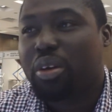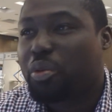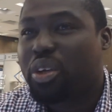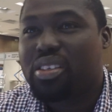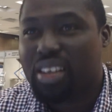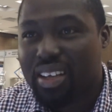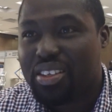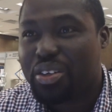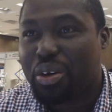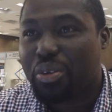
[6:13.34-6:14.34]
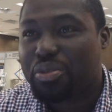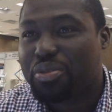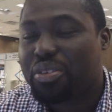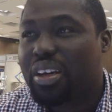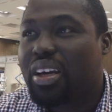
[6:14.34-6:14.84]
We started it
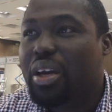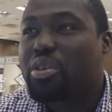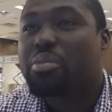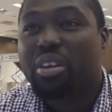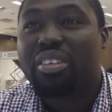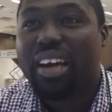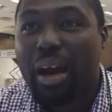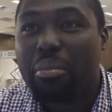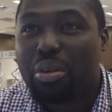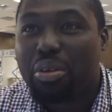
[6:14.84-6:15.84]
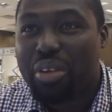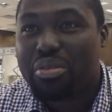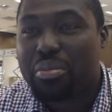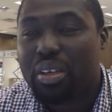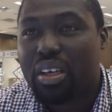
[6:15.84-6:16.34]
off. It was a bit of a gamble right
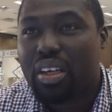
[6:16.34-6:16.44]
from the beginning.